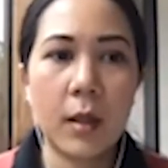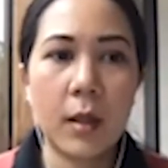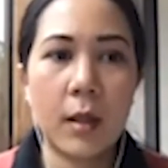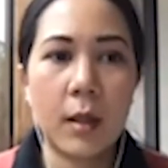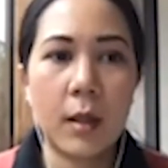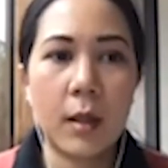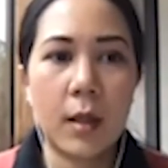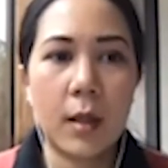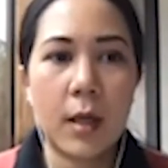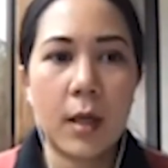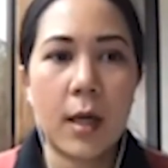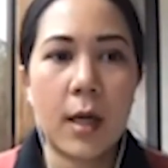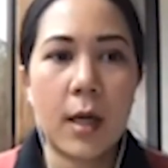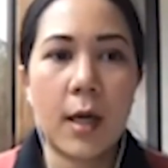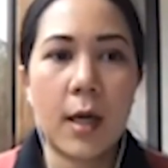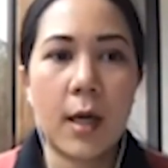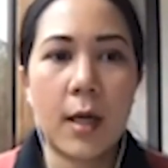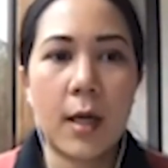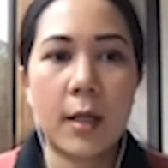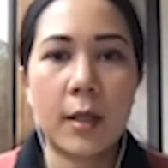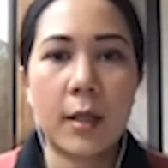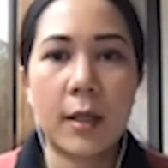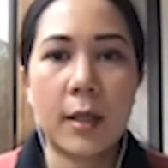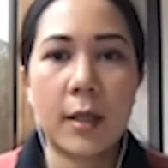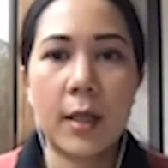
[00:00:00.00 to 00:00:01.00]
Uh,
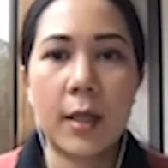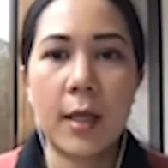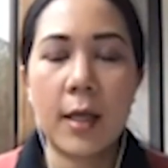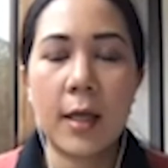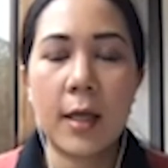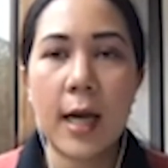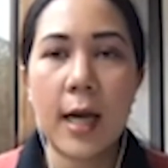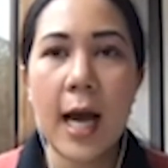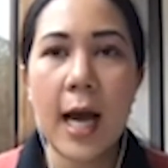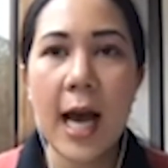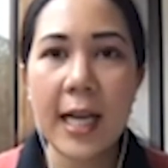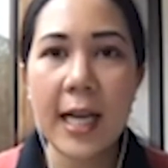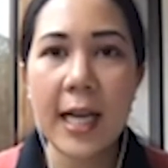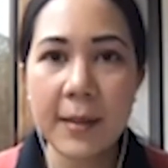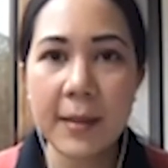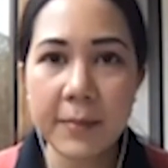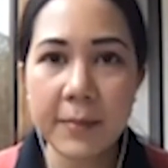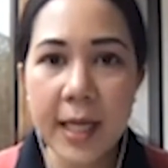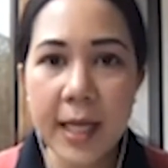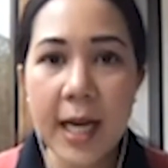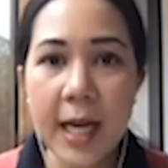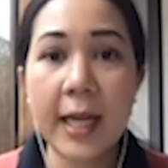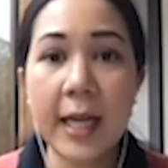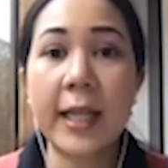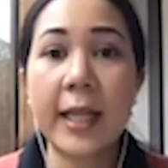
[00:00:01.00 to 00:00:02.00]

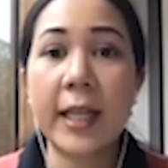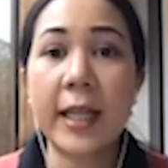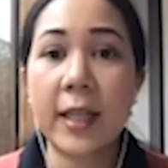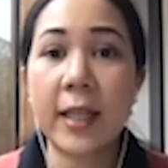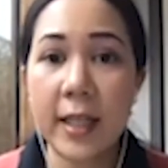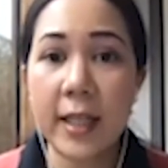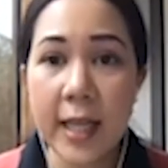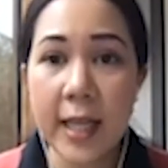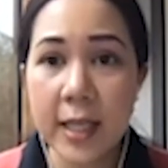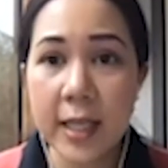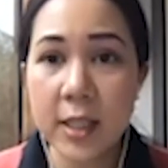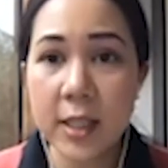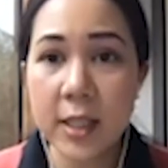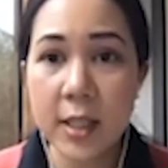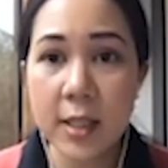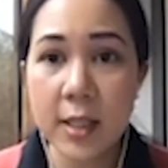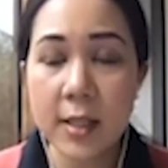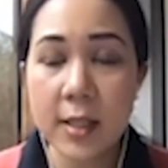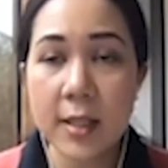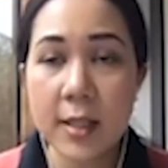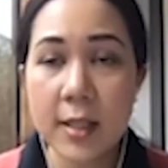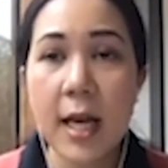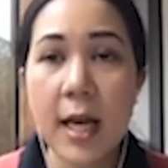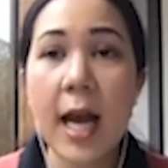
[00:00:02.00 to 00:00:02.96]
alumni and connections.